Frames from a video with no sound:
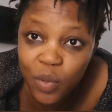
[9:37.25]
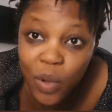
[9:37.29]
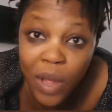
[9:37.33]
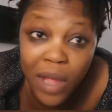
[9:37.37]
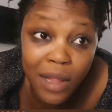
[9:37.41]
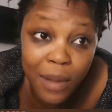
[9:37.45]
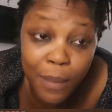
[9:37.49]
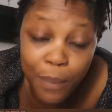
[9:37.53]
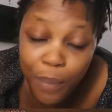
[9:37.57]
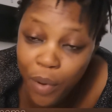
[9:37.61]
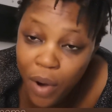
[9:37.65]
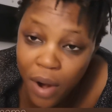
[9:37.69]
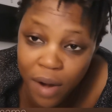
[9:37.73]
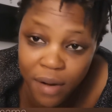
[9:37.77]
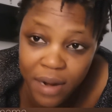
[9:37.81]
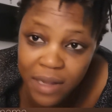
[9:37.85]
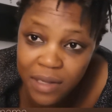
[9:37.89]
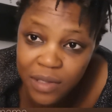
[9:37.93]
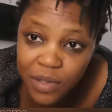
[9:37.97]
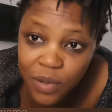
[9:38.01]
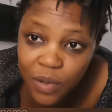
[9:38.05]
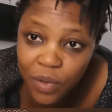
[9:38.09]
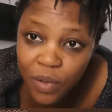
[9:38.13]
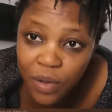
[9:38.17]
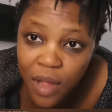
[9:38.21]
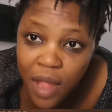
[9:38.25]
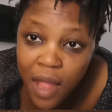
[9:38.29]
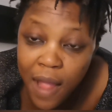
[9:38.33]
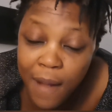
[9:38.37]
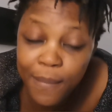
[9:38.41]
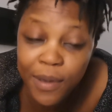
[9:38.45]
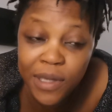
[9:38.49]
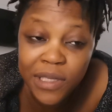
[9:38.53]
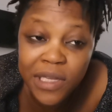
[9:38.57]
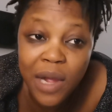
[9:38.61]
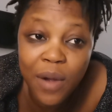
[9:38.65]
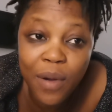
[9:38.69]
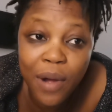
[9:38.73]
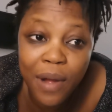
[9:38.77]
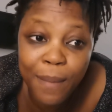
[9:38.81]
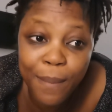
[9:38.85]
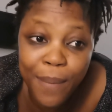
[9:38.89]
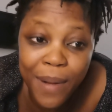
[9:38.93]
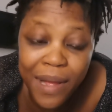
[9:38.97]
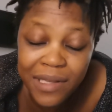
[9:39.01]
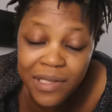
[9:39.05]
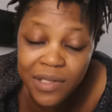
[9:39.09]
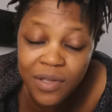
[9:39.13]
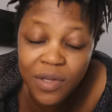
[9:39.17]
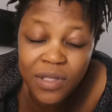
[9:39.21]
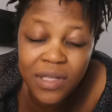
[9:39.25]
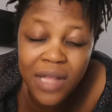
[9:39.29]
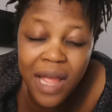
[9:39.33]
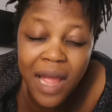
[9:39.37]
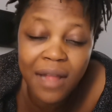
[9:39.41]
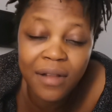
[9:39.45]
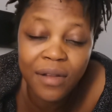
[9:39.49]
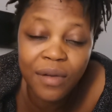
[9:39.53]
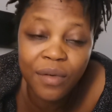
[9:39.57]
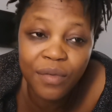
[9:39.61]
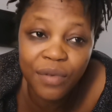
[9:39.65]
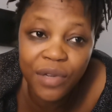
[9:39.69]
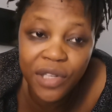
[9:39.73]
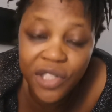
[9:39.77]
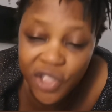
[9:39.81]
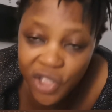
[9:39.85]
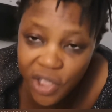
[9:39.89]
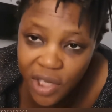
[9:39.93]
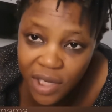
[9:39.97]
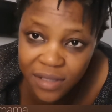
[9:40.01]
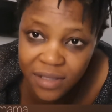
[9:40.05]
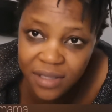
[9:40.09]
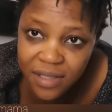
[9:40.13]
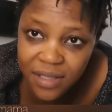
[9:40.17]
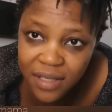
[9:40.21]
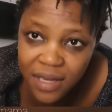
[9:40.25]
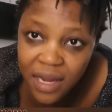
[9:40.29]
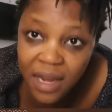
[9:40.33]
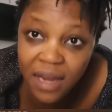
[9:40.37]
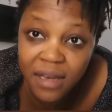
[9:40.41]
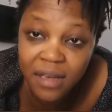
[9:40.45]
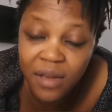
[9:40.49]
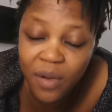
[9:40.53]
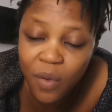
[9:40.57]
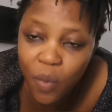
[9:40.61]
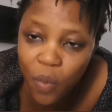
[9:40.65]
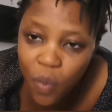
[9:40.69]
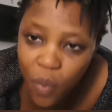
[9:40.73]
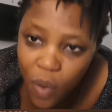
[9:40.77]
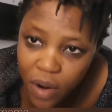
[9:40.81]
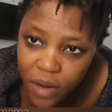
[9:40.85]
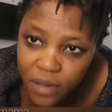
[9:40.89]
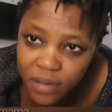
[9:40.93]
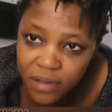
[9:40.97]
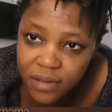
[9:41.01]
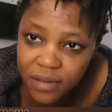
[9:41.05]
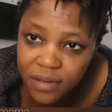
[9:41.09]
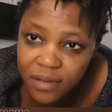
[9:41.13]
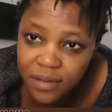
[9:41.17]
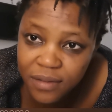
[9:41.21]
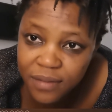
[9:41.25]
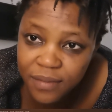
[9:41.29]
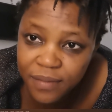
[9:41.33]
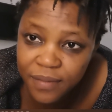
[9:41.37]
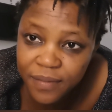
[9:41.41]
We are the poorest, so, but our pastors are the richest in the world.